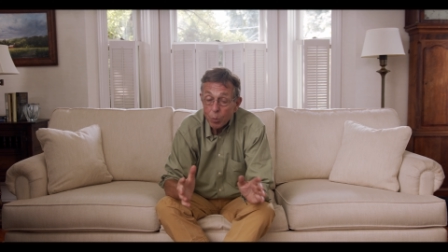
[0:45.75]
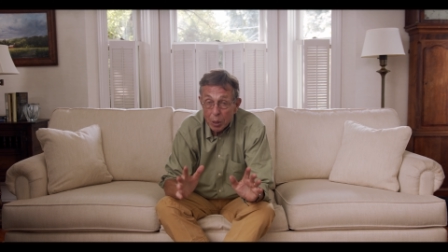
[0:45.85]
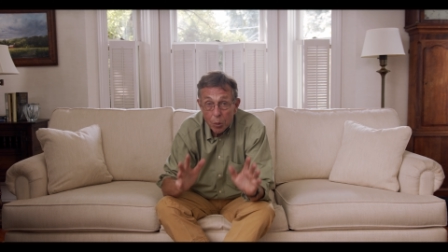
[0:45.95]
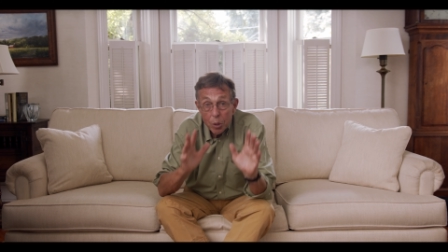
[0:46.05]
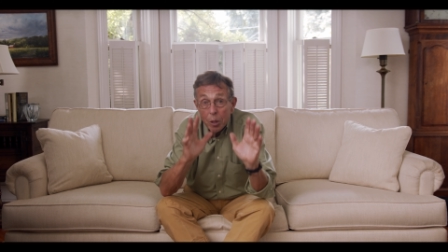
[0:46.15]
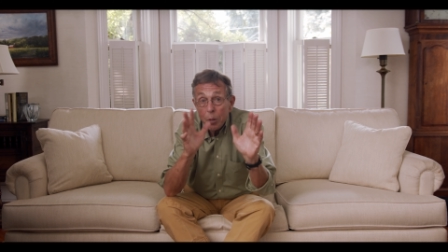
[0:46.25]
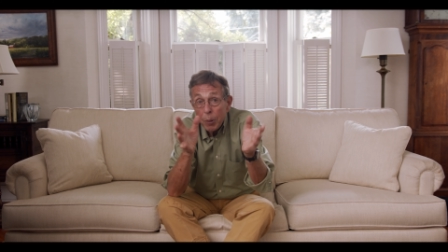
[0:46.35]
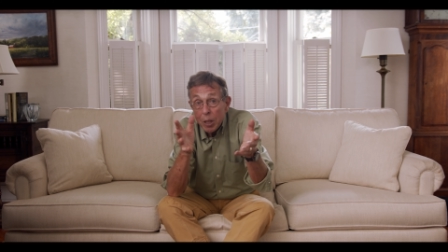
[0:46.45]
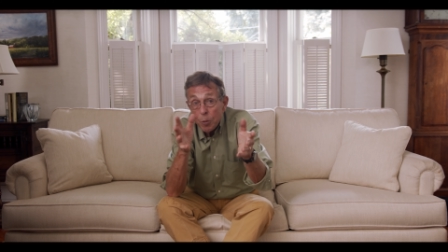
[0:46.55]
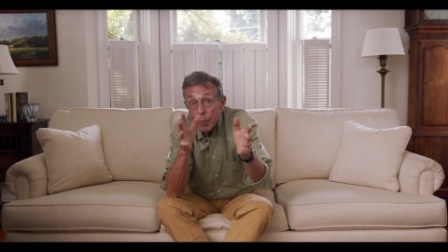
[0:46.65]
The reunion
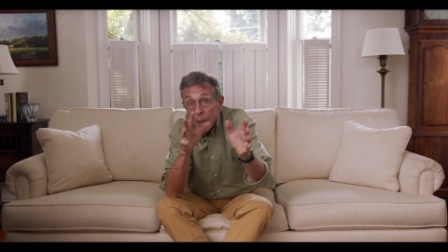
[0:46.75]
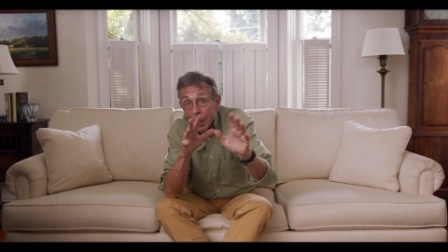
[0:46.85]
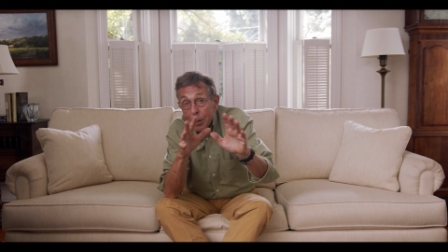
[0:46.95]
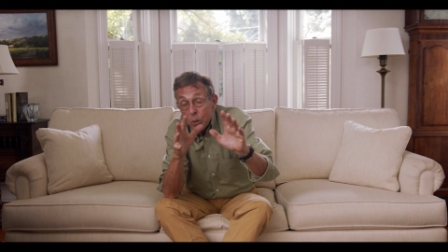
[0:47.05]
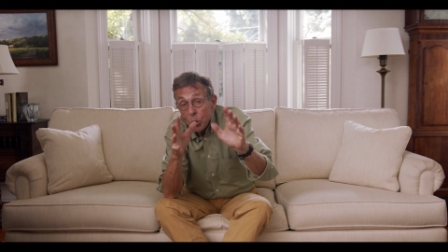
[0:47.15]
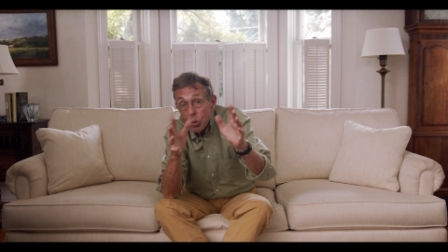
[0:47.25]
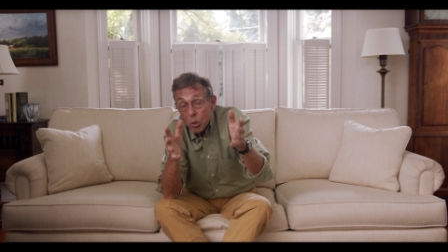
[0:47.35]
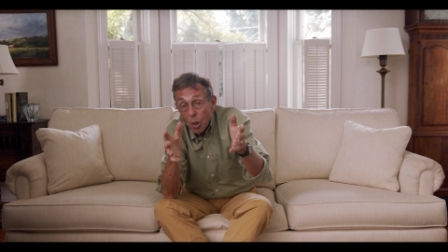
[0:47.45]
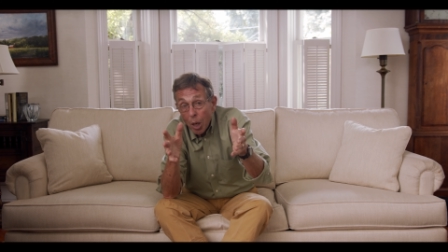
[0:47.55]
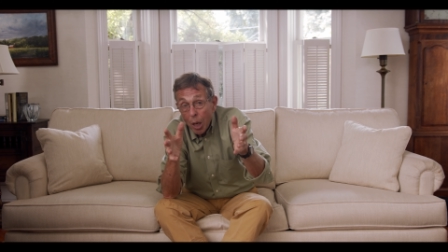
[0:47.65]
and peacemaking that you
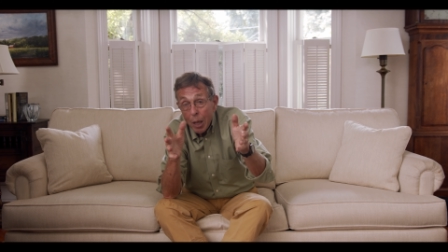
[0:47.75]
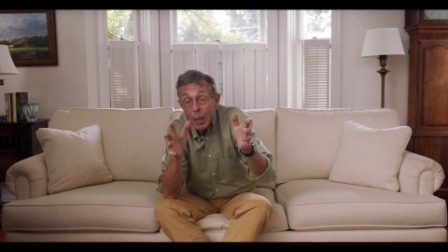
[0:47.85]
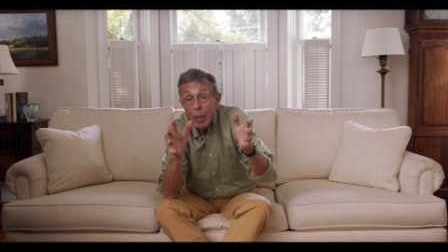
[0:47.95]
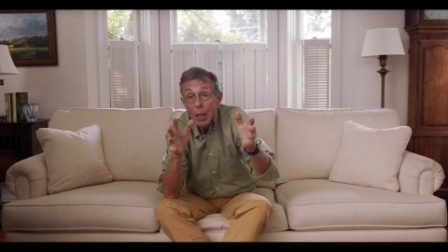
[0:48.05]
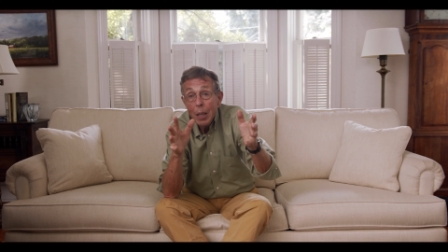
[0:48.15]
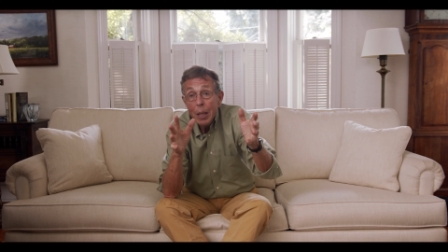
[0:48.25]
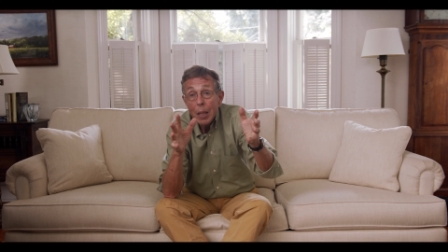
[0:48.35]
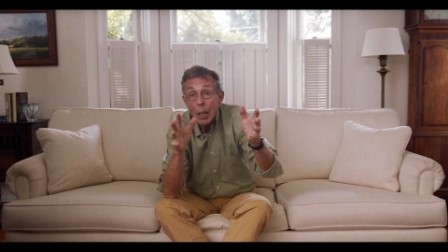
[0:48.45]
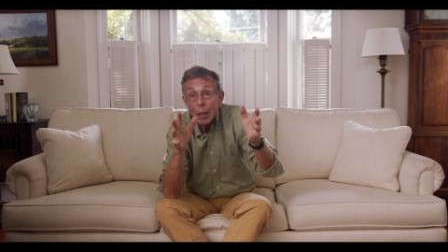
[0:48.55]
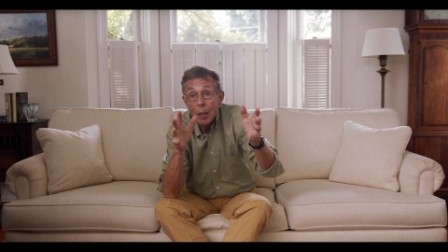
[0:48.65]
saw
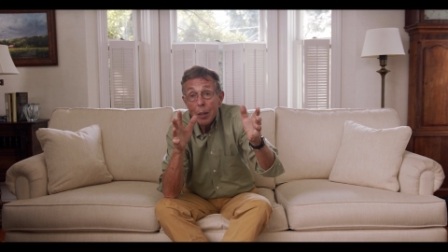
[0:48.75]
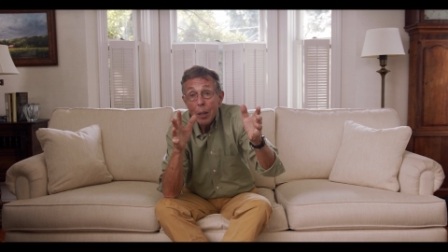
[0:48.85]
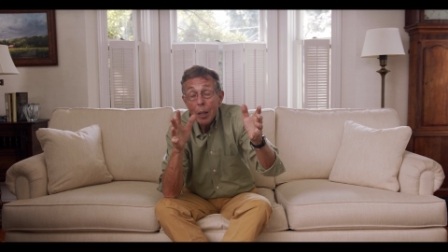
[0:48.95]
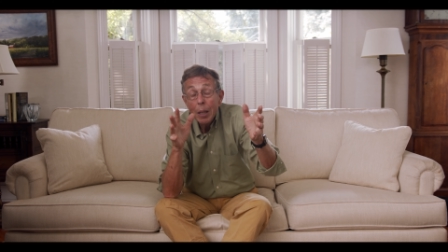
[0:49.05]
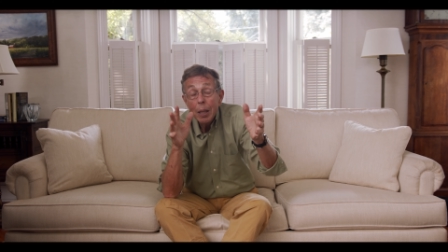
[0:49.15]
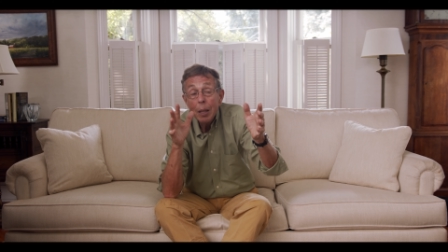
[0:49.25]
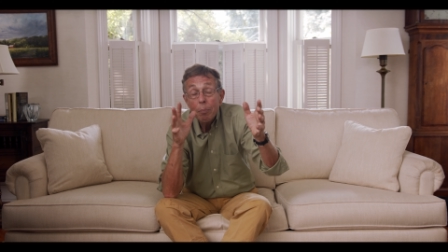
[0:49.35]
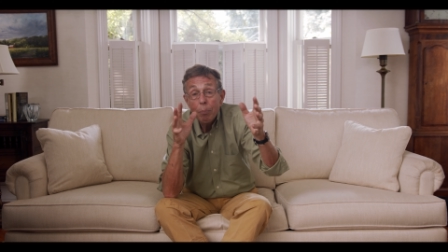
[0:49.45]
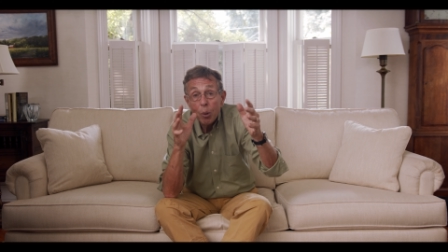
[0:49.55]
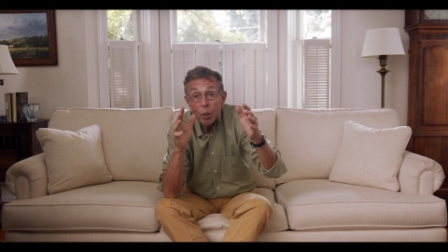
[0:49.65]
in
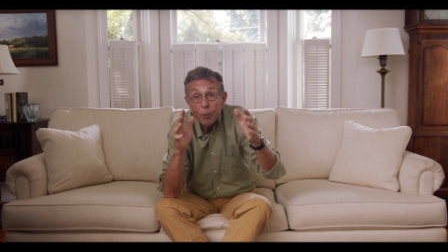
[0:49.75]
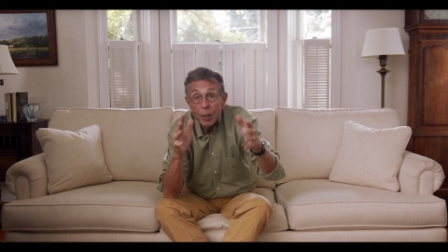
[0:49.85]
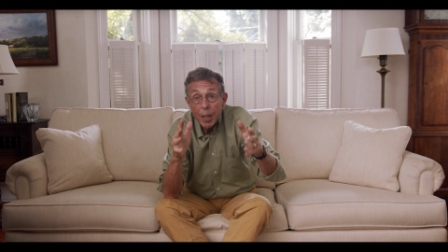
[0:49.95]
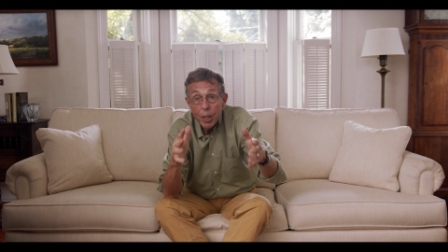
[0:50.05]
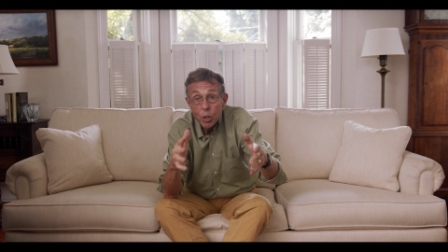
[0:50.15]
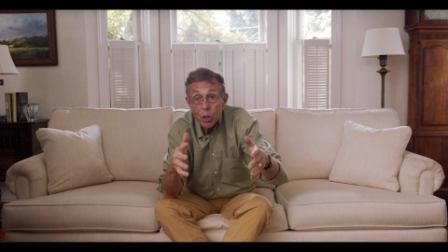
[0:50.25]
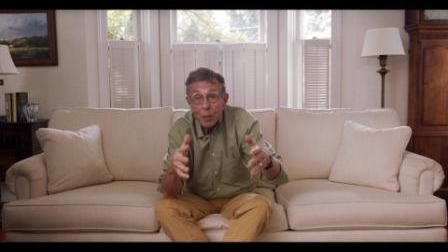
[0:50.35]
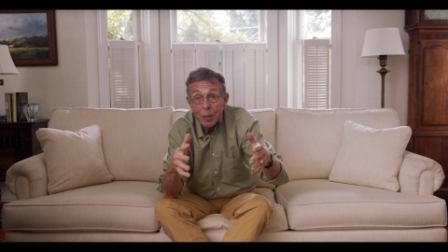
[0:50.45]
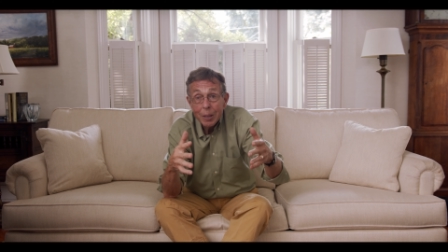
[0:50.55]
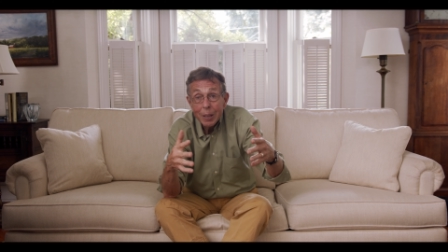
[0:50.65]
Birth of a
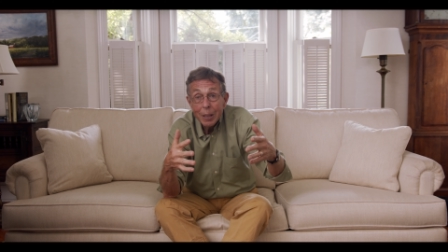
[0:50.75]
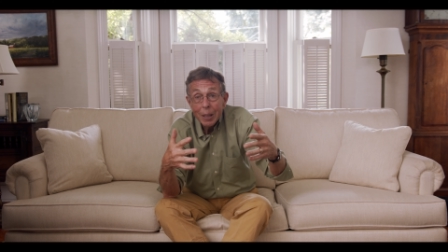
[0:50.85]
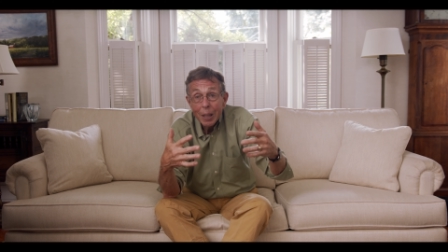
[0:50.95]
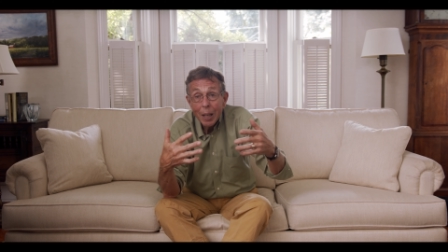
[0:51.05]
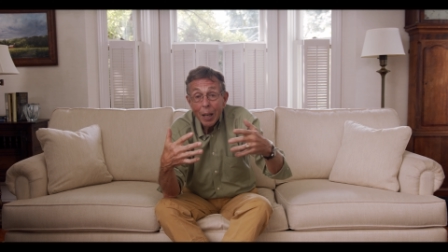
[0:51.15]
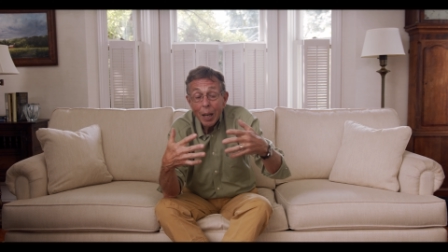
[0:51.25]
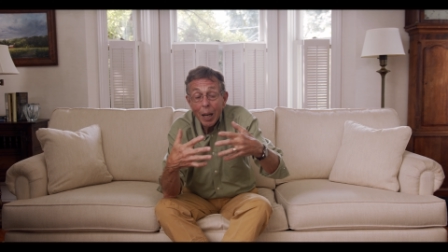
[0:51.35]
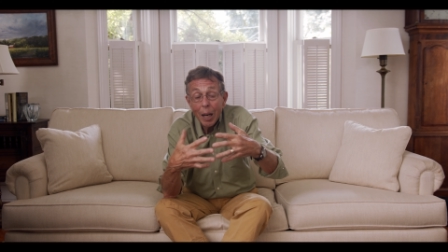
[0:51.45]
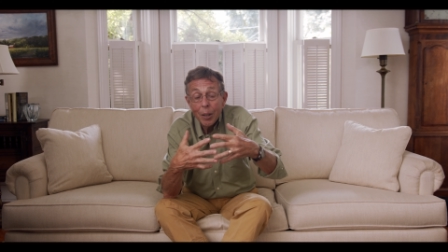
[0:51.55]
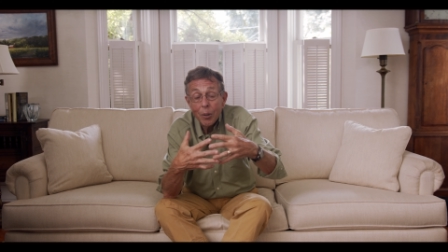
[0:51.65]
Nation
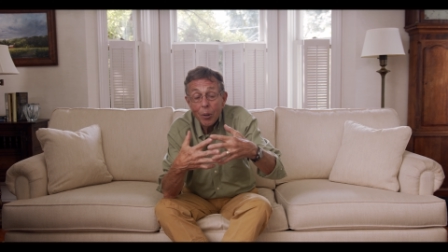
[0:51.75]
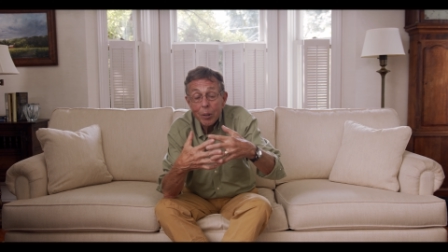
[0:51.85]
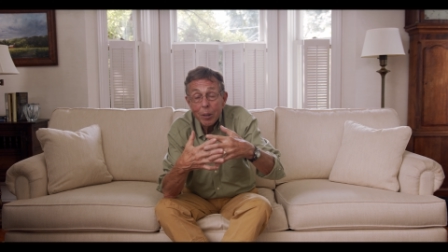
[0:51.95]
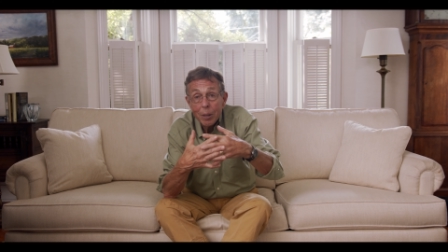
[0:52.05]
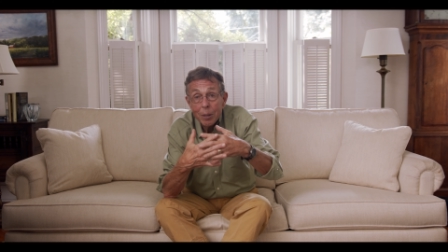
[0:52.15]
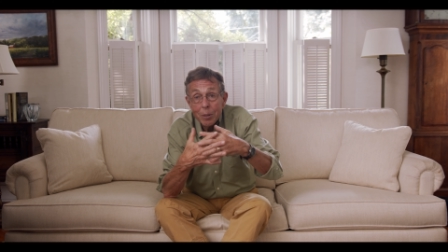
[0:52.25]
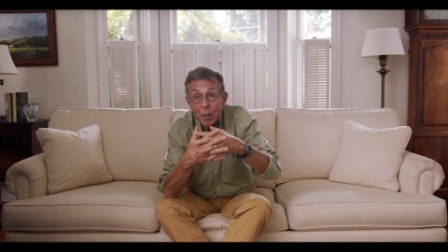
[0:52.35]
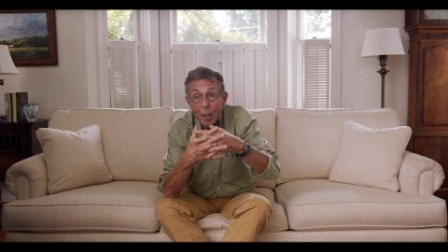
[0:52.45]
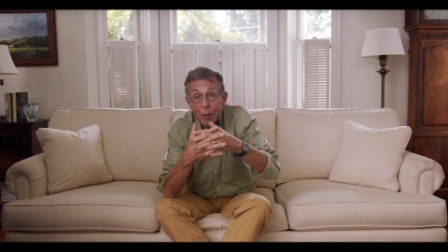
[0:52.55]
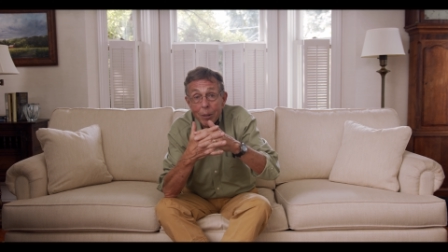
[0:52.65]
are Northerners and
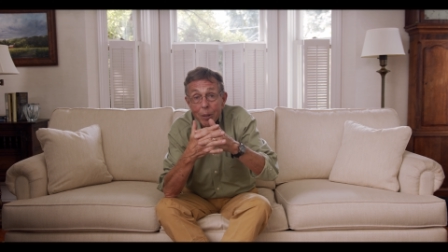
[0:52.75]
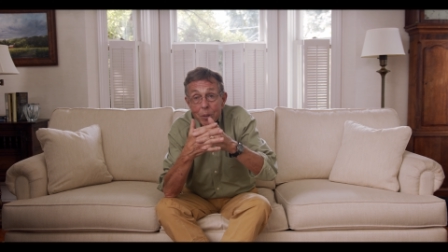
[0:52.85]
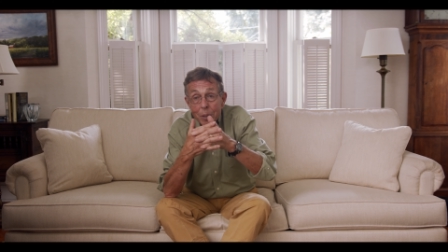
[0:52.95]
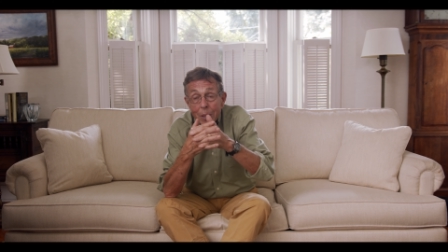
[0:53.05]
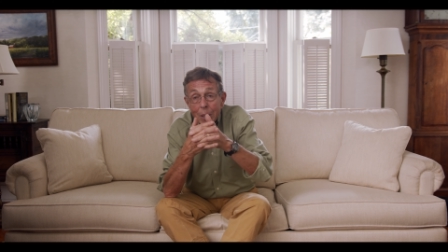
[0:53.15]
Southerners